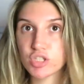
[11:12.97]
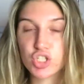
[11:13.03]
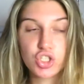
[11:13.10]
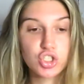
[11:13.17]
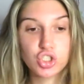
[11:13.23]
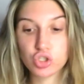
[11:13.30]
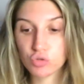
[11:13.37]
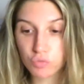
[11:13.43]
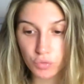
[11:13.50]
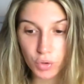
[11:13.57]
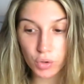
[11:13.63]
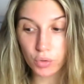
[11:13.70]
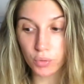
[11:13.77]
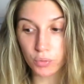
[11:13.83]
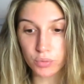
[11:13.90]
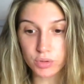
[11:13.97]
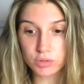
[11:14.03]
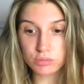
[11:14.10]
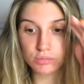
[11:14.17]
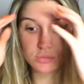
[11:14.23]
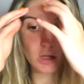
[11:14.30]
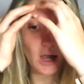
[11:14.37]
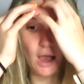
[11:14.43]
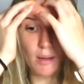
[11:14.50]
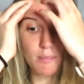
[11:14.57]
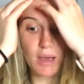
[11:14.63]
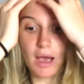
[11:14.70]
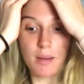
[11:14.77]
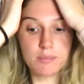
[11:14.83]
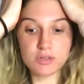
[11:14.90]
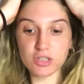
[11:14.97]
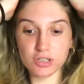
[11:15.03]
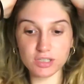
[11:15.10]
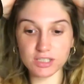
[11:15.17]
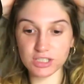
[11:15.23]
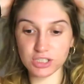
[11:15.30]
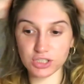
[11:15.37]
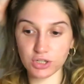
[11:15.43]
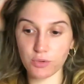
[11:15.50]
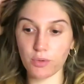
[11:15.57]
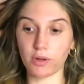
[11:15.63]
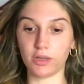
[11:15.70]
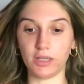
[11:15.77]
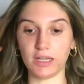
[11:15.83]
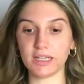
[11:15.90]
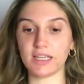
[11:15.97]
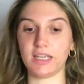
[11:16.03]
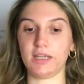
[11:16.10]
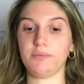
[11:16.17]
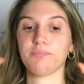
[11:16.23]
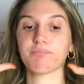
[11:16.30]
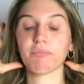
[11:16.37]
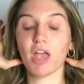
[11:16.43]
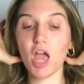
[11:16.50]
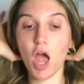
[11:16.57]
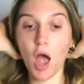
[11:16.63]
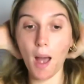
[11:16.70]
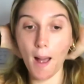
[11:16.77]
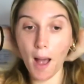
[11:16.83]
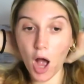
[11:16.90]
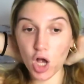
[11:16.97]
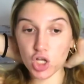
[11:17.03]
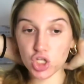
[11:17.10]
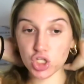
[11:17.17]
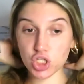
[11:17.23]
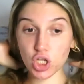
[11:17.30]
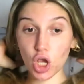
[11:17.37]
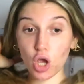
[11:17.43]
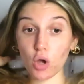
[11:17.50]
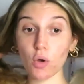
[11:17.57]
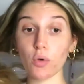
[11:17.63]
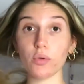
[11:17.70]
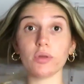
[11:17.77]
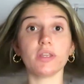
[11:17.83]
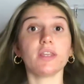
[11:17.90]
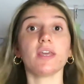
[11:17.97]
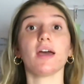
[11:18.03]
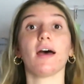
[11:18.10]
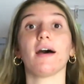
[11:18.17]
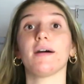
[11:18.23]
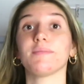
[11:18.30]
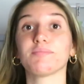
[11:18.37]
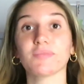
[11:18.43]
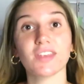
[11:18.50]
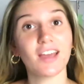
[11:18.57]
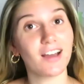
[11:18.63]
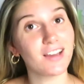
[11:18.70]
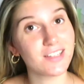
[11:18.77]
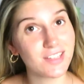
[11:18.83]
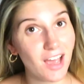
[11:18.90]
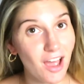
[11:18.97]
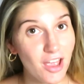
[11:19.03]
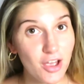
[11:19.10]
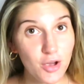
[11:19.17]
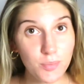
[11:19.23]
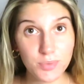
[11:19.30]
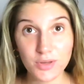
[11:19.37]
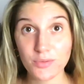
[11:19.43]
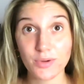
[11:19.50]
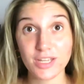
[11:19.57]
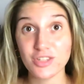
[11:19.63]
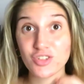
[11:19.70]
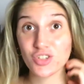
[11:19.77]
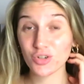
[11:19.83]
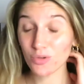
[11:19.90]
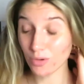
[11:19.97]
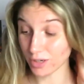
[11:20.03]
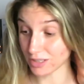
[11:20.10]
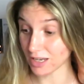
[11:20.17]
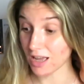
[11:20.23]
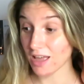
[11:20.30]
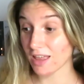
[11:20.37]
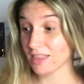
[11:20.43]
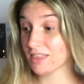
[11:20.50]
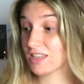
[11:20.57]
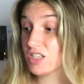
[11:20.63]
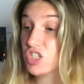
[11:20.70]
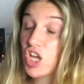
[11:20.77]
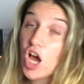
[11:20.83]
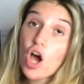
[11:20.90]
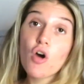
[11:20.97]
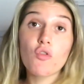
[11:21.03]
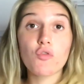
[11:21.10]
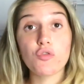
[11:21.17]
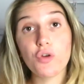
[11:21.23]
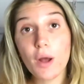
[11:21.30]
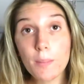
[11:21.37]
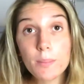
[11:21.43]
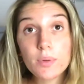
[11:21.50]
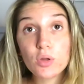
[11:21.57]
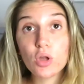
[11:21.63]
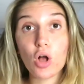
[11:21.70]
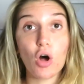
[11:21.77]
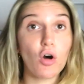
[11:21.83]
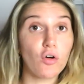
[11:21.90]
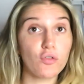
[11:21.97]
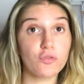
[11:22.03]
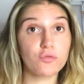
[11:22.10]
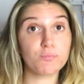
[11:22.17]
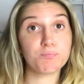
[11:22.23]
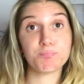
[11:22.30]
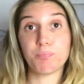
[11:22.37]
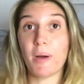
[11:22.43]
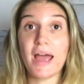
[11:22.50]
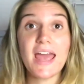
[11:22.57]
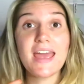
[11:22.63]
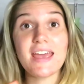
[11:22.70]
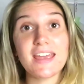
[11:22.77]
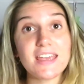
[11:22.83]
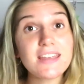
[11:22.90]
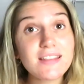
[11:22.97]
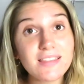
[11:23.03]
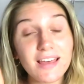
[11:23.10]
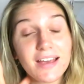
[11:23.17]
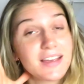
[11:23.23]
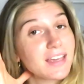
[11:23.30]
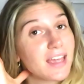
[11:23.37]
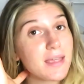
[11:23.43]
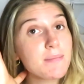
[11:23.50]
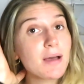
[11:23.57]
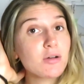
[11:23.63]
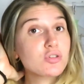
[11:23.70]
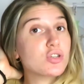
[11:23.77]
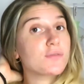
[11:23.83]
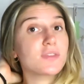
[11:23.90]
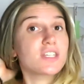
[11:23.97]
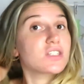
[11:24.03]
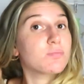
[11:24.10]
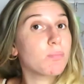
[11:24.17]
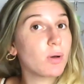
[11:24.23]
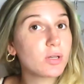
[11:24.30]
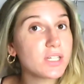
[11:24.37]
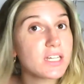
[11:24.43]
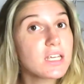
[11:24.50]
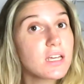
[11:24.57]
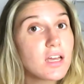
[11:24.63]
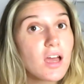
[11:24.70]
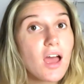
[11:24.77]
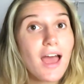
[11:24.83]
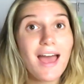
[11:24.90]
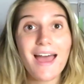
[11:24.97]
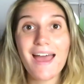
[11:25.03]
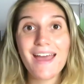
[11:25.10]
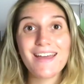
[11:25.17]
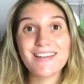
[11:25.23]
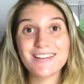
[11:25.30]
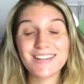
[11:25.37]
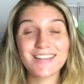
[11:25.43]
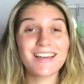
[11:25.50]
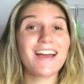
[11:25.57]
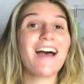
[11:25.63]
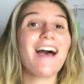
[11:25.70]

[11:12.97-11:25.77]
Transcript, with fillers: screwed I'm, I'm just so unlucky so yeah, guys, I hope you enjoyed this rumble of pain that came out of this body and